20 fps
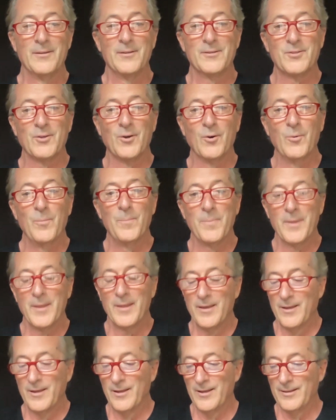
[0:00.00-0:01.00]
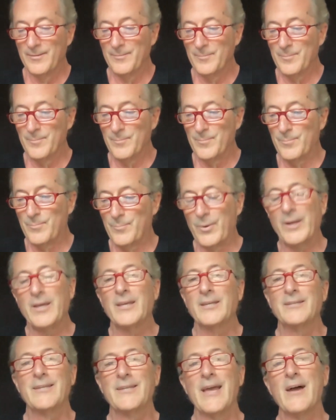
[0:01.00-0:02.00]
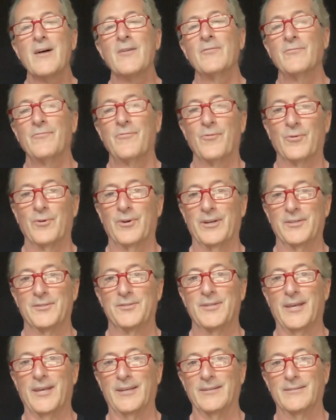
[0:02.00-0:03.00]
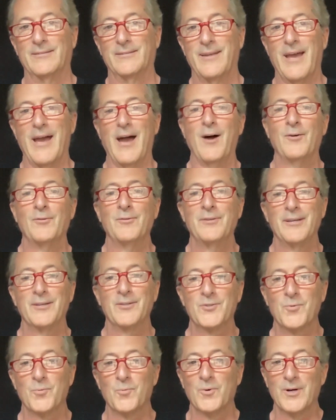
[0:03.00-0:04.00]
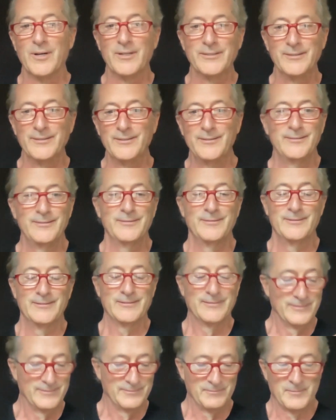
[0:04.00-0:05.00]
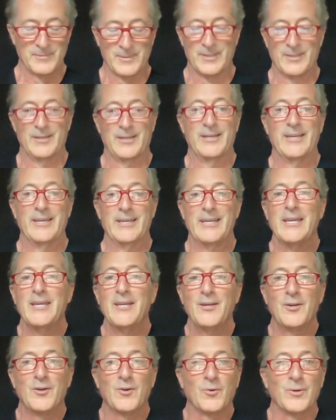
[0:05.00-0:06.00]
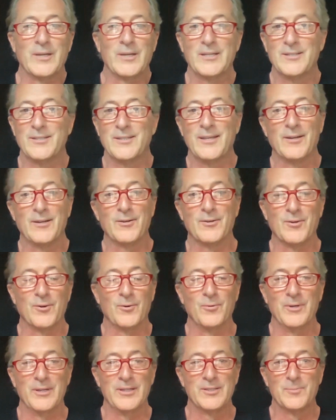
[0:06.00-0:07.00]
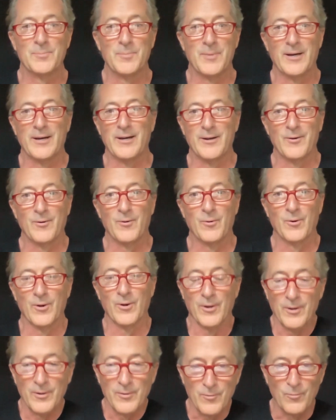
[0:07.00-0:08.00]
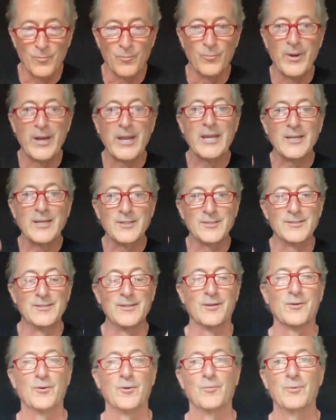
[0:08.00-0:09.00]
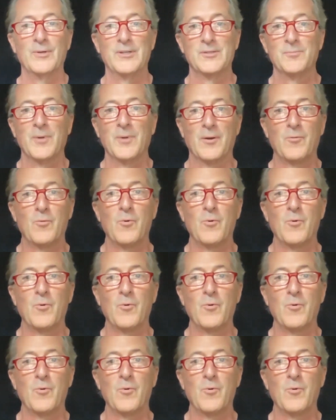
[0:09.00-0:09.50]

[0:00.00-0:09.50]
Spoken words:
So break it down for us then. How does one increase their charisma or raise the charisma